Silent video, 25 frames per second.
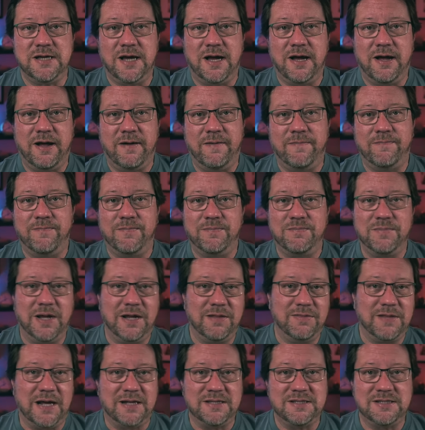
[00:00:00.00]
Um,
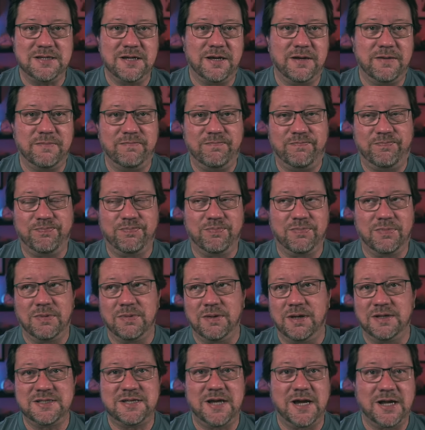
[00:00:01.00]
and that's a,
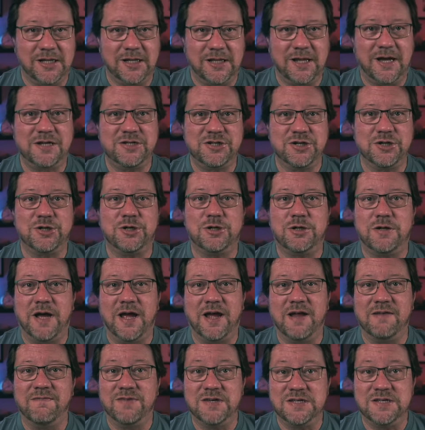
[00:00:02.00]
a, psychological
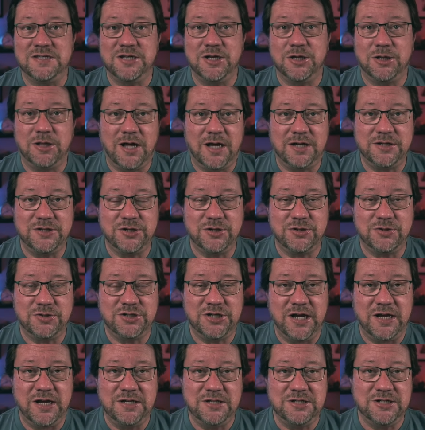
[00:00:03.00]
and physiological
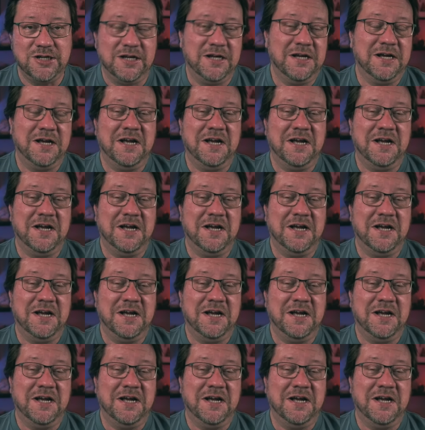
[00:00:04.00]
change.